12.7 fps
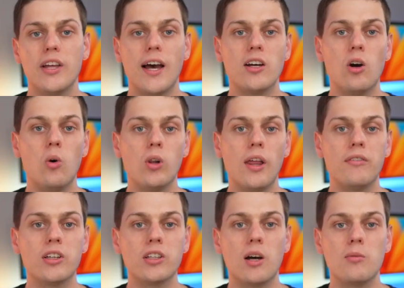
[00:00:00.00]
The Echo
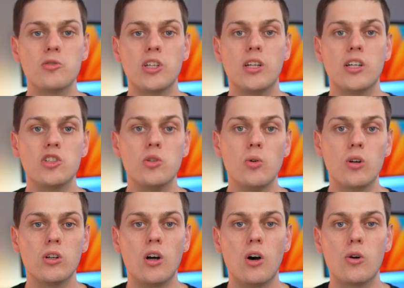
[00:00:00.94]
11 comes in at
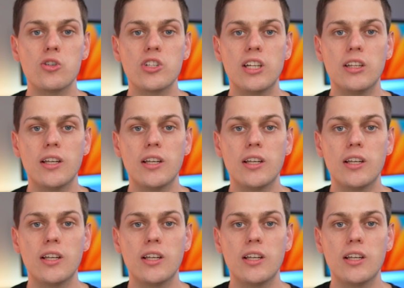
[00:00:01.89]
$200